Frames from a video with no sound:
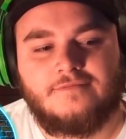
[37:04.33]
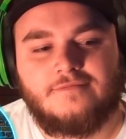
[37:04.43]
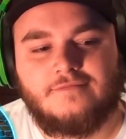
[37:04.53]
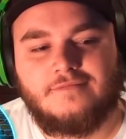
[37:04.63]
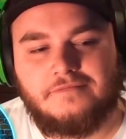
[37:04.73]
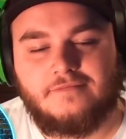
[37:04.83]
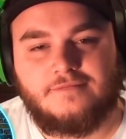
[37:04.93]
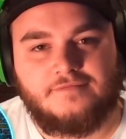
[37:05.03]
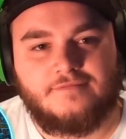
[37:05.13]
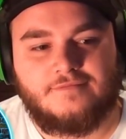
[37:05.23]

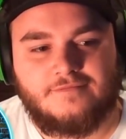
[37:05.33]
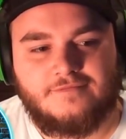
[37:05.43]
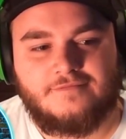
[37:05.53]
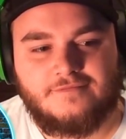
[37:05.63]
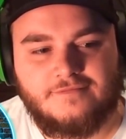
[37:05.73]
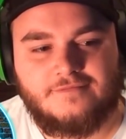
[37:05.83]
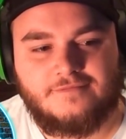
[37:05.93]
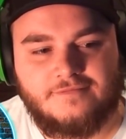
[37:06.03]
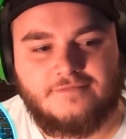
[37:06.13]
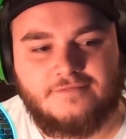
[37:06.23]

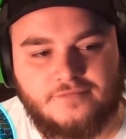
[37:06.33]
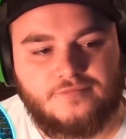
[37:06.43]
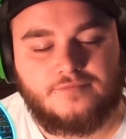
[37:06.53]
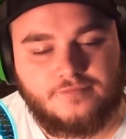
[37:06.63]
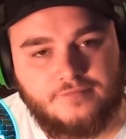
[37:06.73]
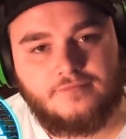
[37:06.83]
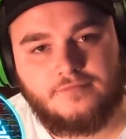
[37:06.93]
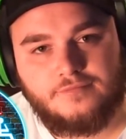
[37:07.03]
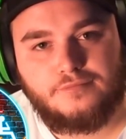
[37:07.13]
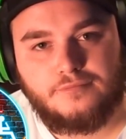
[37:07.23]

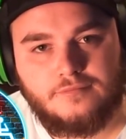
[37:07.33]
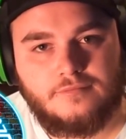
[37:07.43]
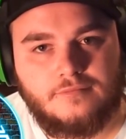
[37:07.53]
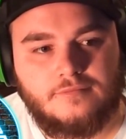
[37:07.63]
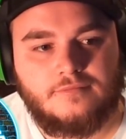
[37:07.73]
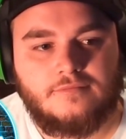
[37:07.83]
(not speaking)